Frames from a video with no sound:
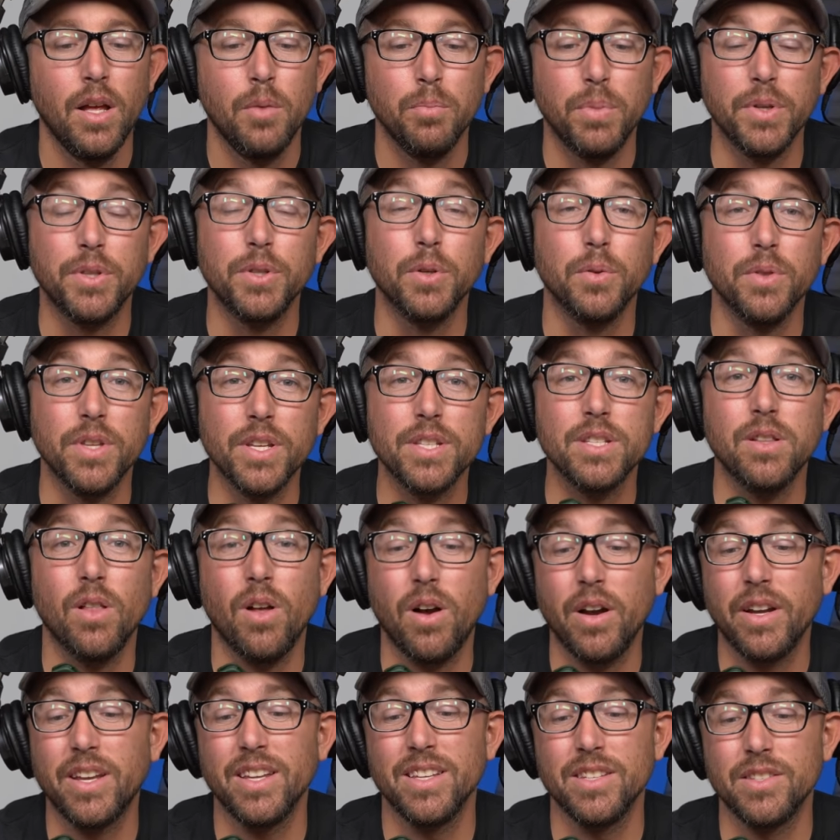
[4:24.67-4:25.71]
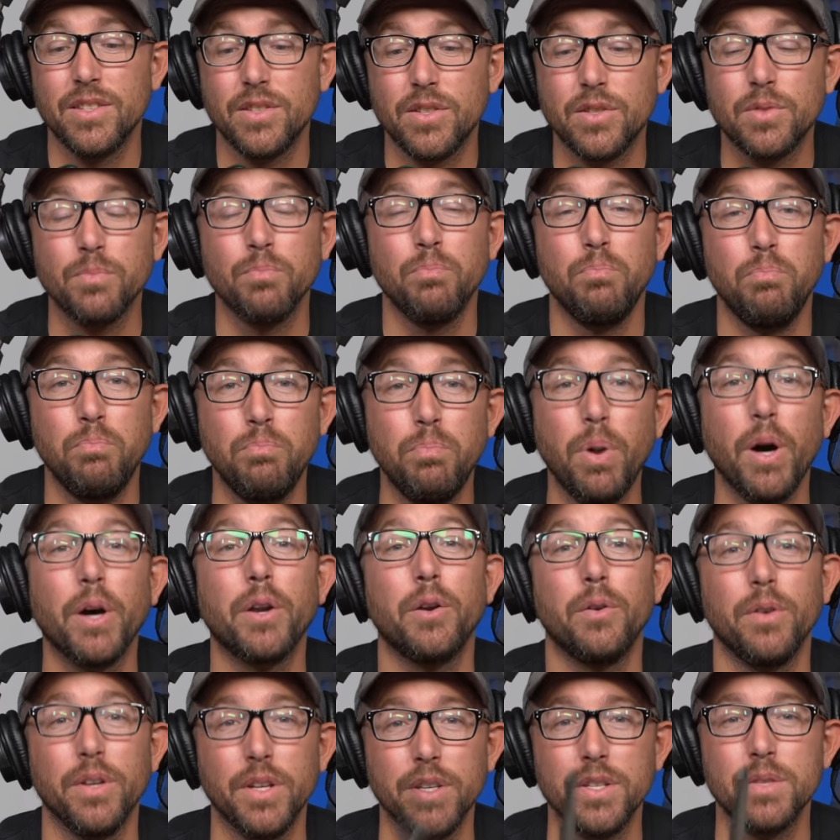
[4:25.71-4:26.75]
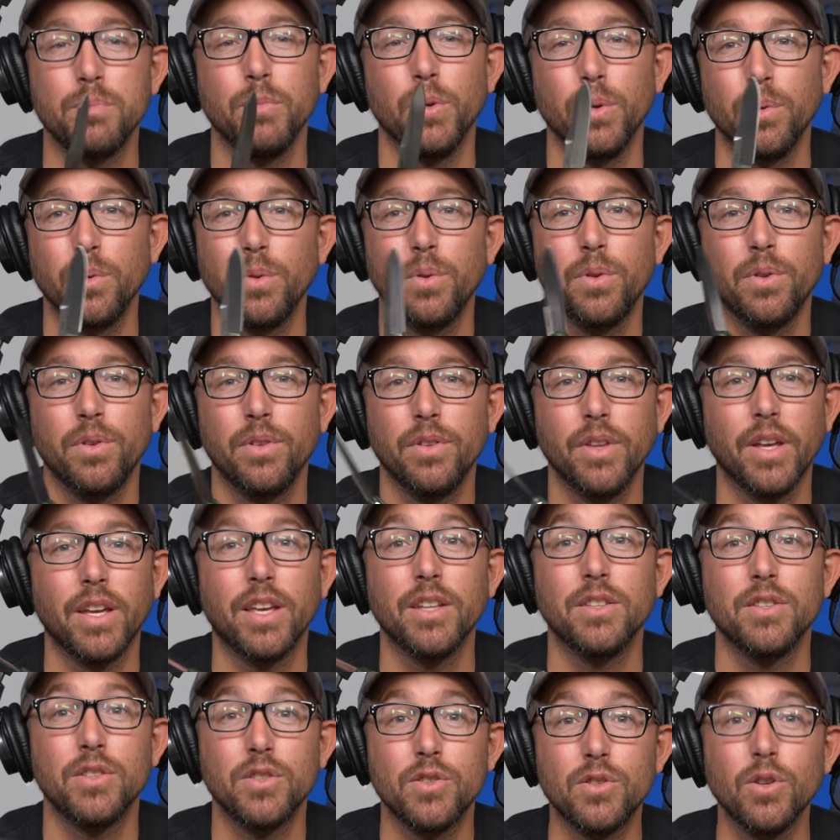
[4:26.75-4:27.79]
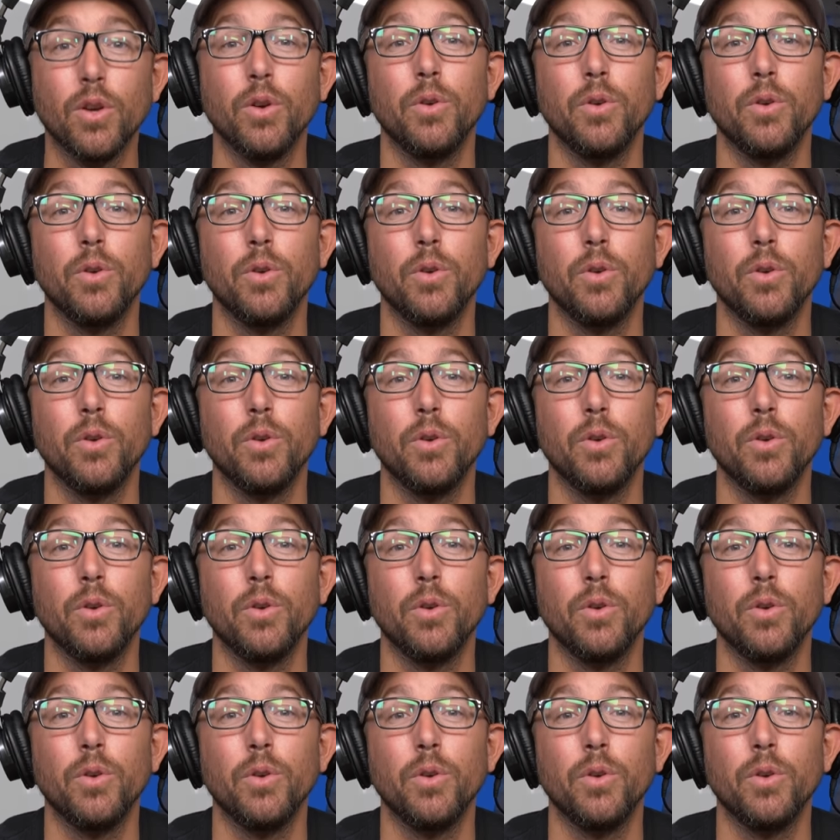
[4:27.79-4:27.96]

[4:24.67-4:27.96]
But dude, this lock is buttery smooth. Like it's so